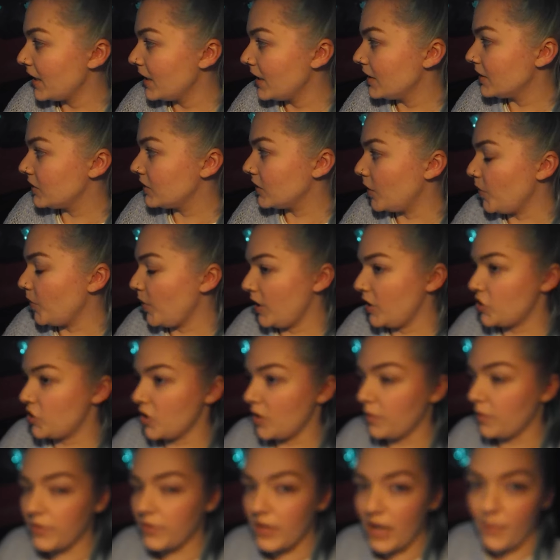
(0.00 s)
So I'm really
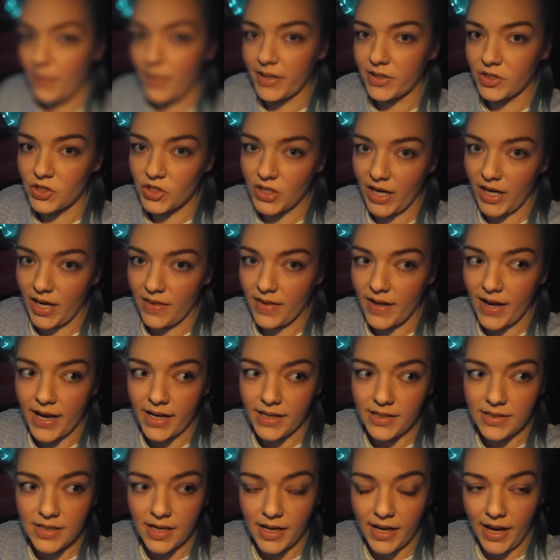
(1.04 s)
chuffed that I managed to get
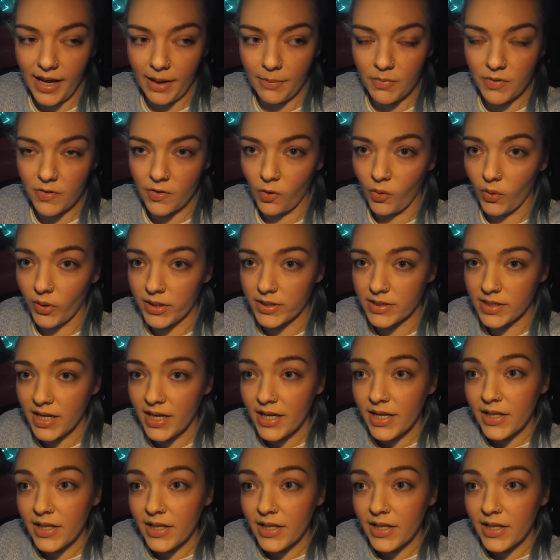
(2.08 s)
that sorted.